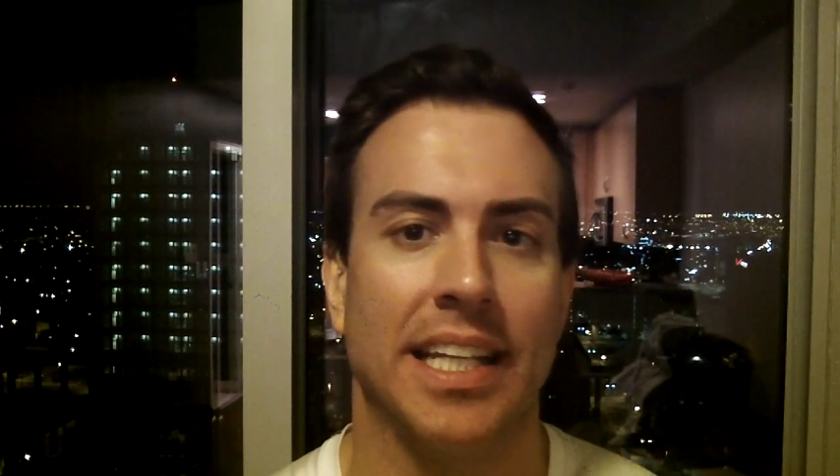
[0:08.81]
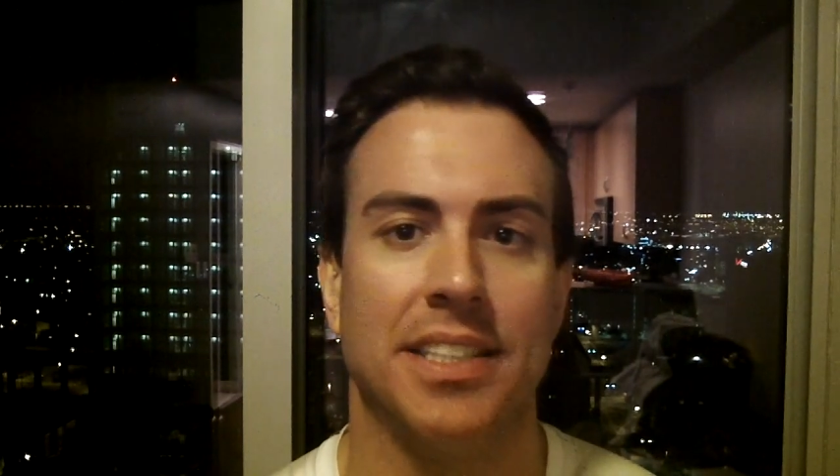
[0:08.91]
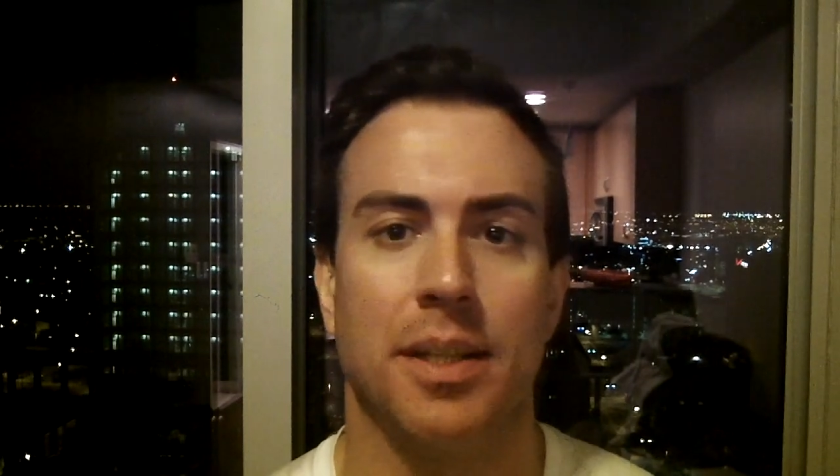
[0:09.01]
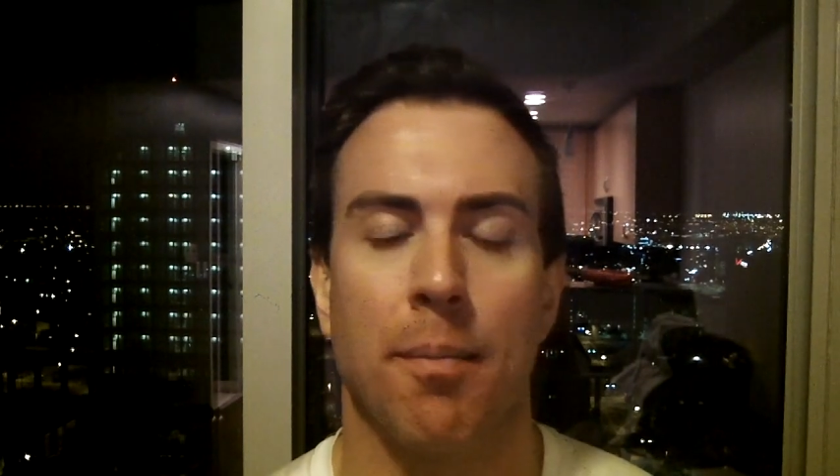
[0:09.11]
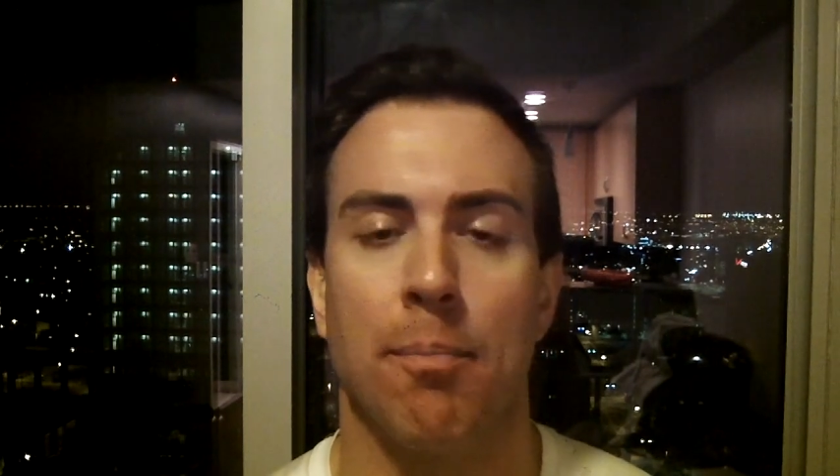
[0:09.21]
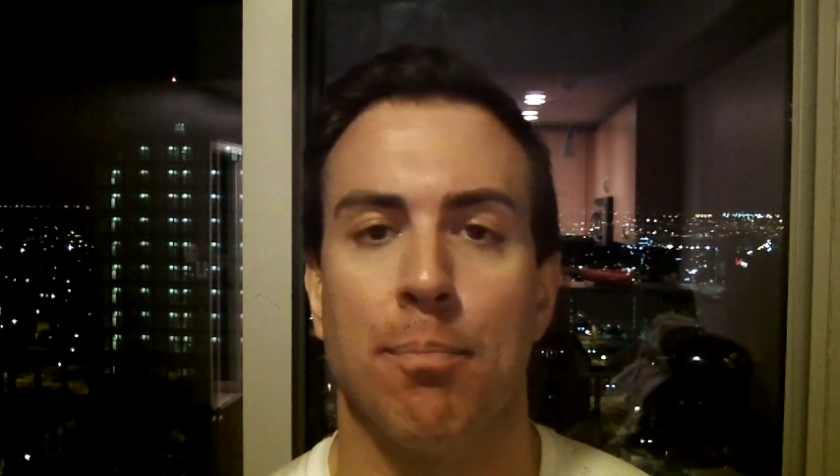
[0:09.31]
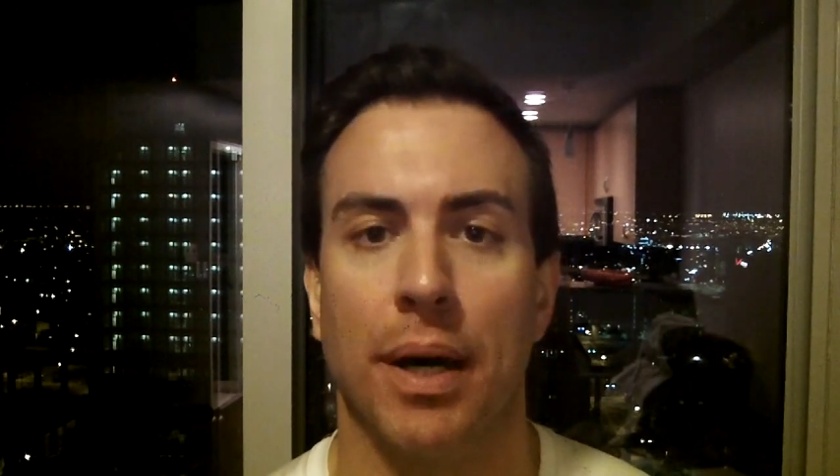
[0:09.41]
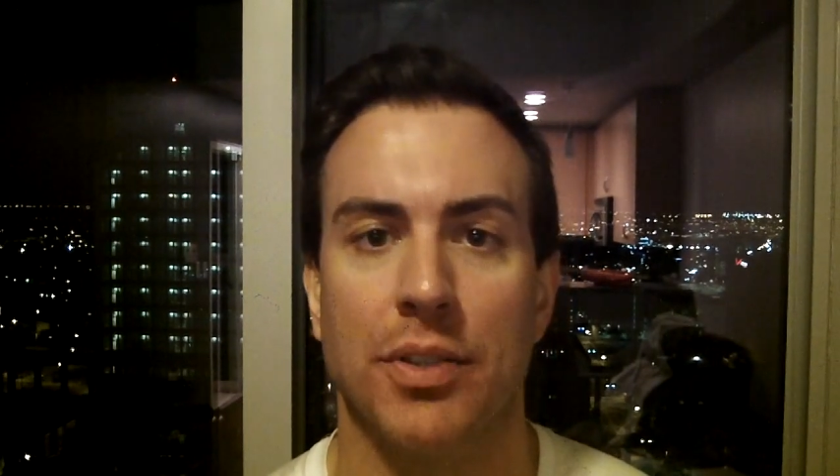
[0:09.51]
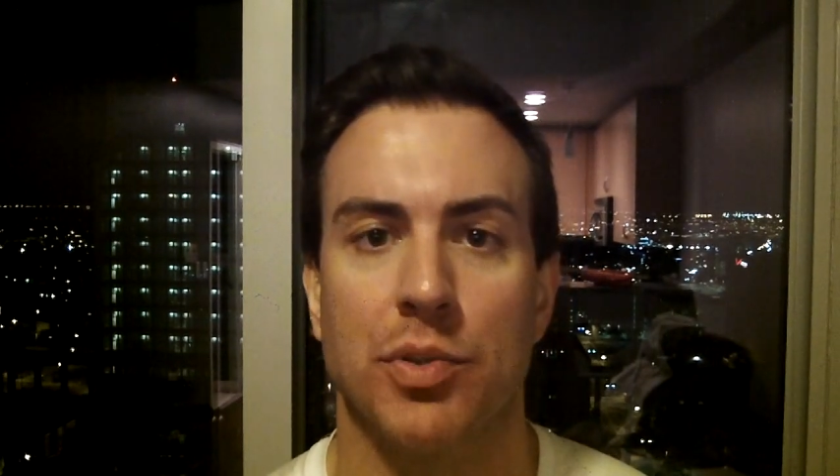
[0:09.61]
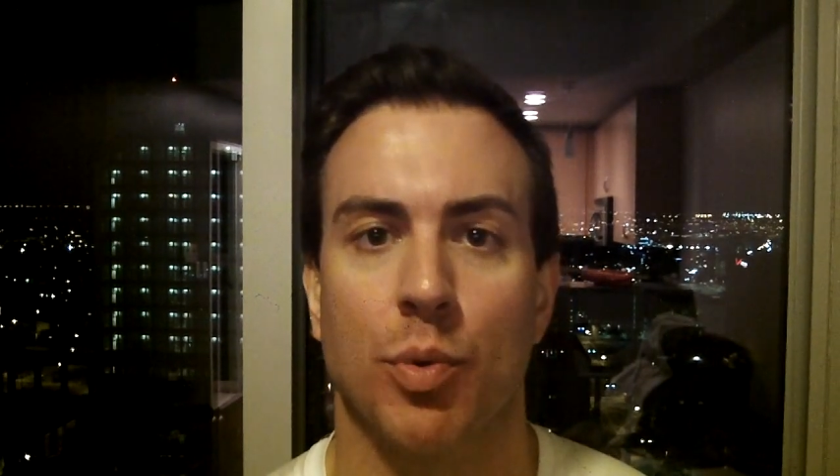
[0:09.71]
is a
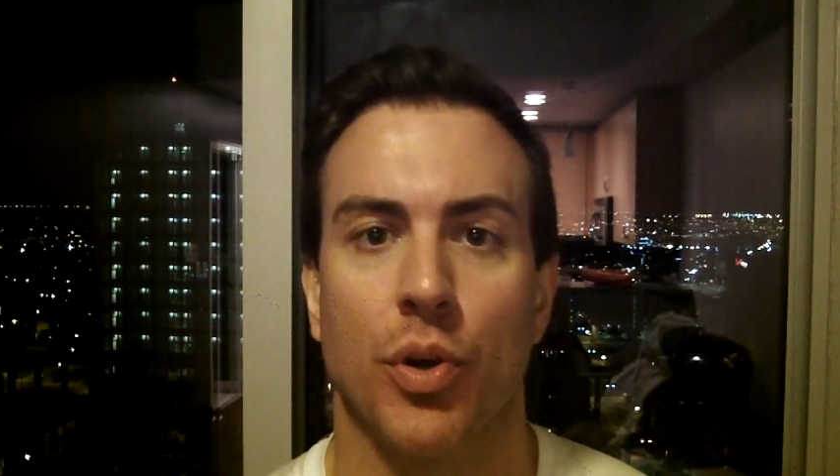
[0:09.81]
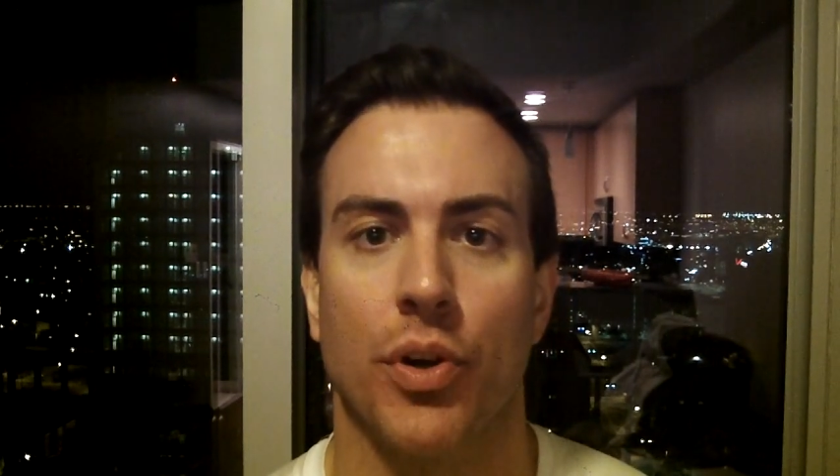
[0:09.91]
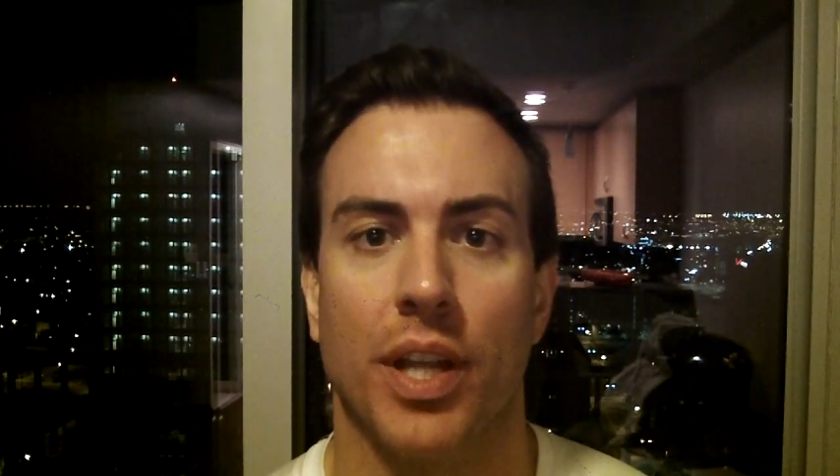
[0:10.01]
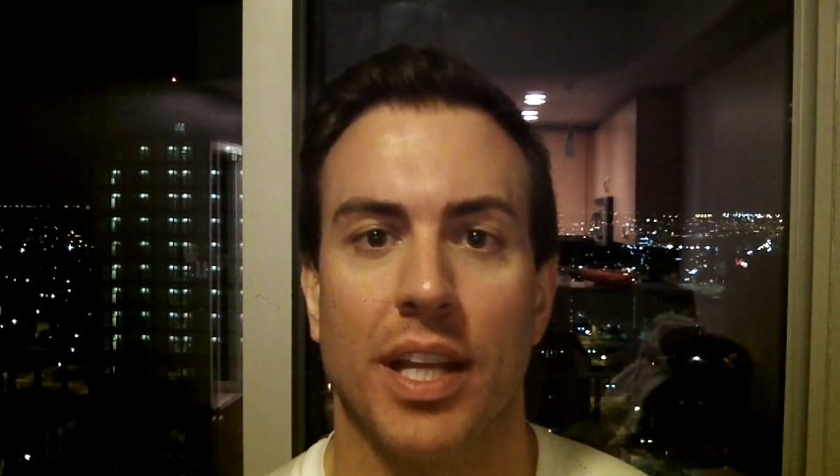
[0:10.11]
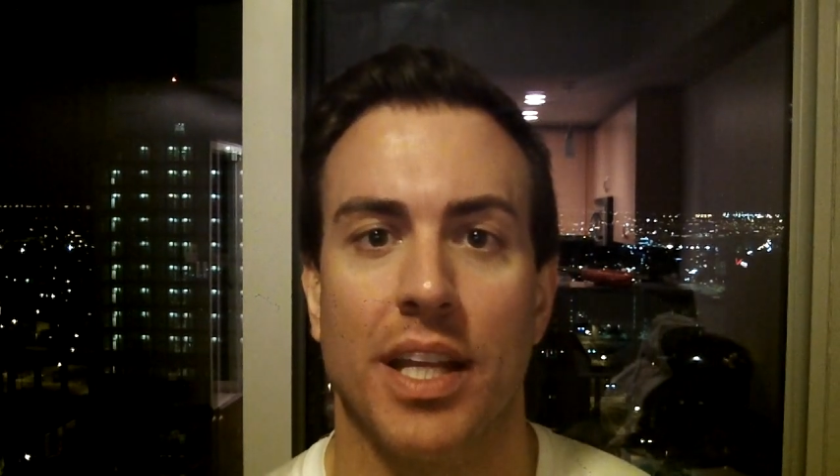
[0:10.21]
buzzword